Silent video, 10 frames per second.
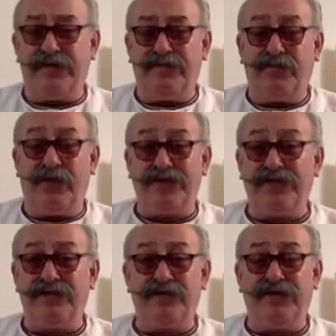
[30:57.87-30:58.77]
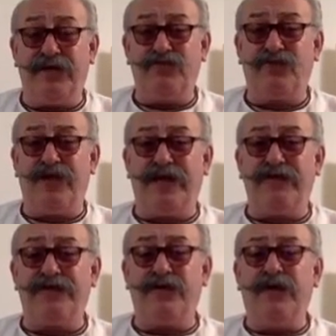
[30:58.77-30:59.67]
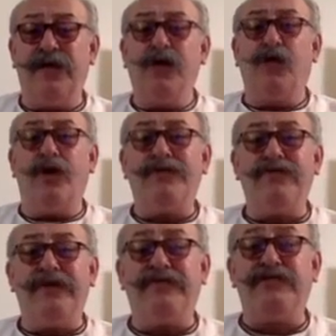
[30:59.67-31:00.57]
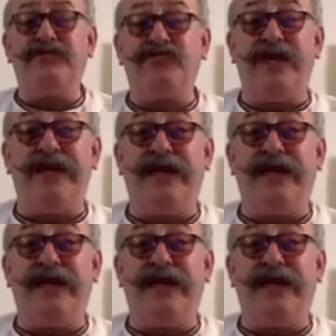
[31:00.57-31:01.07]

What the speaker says: of Westerners with no training. So quite a rigorous training